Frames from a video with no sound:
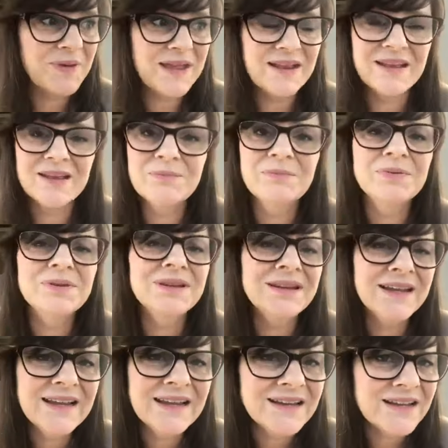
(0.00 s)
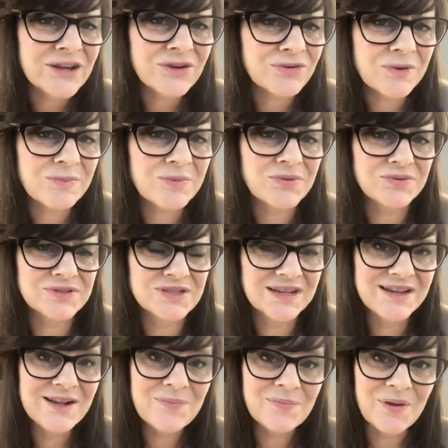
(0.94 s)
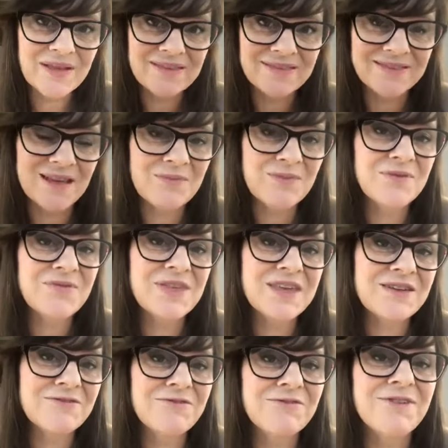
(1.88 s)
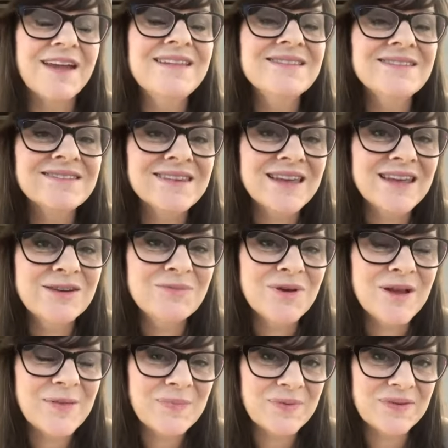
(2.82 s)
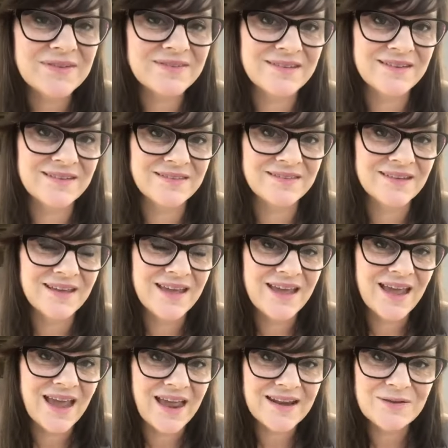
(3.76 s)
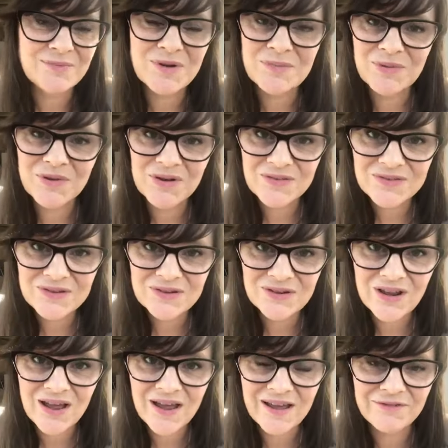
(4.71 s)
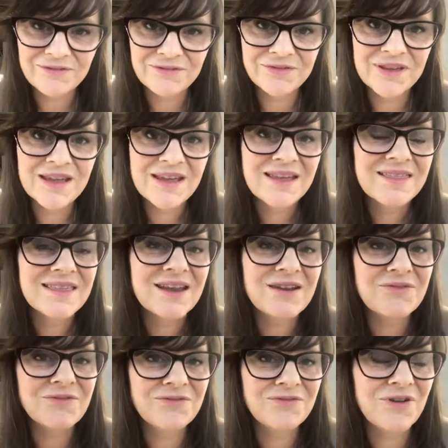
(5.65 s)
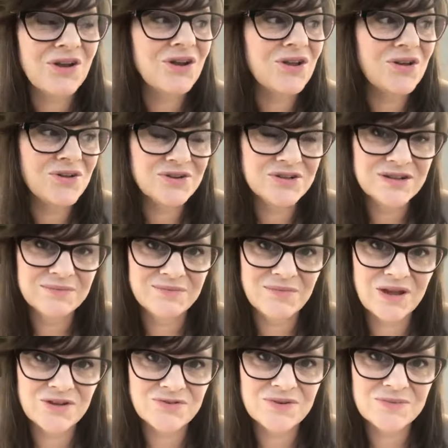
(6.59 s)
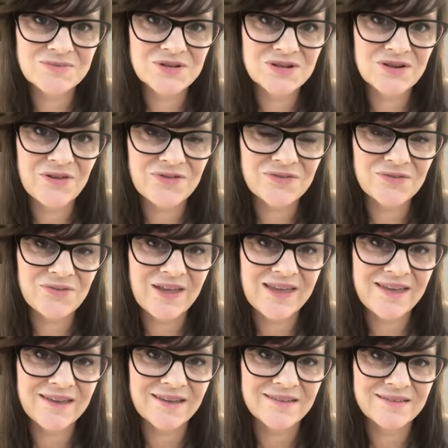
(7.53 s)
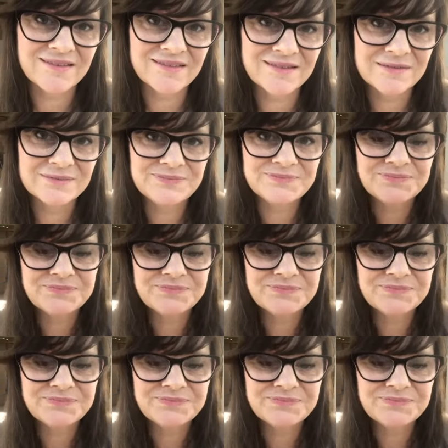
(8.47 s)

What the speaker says: been completely crippled by some of the events in my business and in my personal life that followed my trip to Las Vegas.